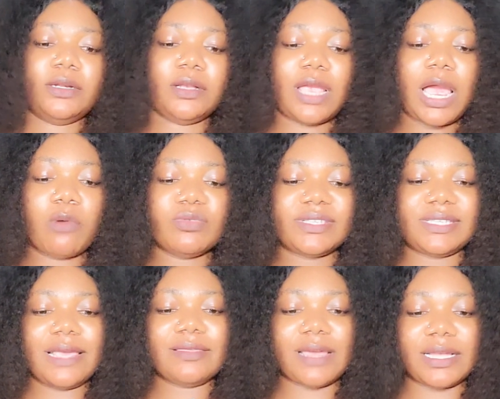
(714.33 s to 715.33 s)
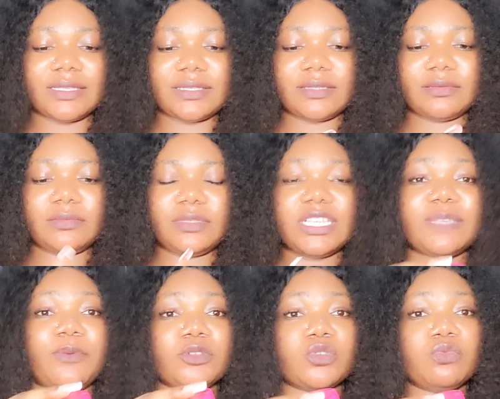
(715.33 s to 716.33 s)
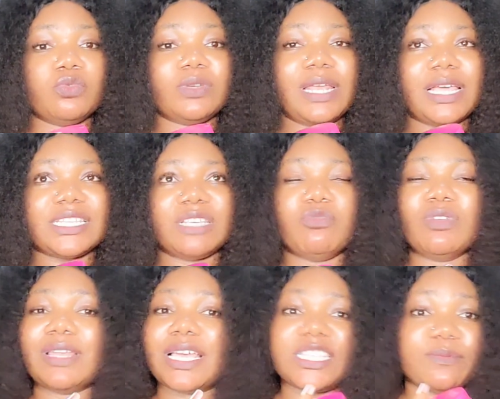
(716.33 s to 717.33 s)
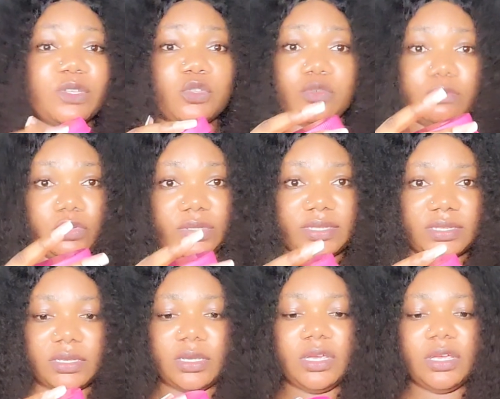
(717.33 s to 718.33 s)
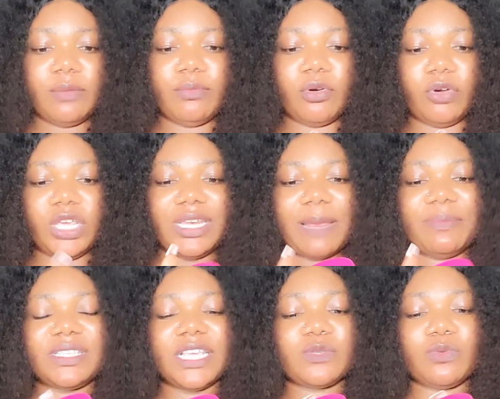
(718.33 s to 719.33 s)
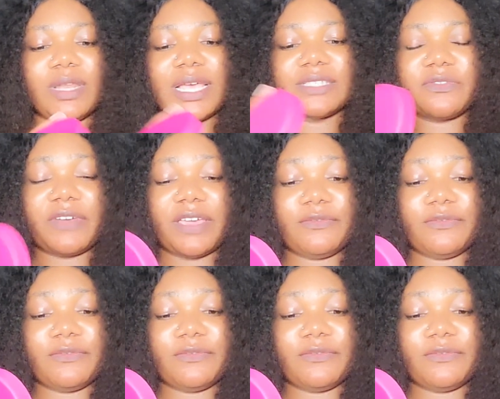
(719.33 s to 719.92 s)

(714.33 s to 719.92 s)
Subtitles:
I would say that this bottle would last. It won't last me 2 months, but let me say it will last 5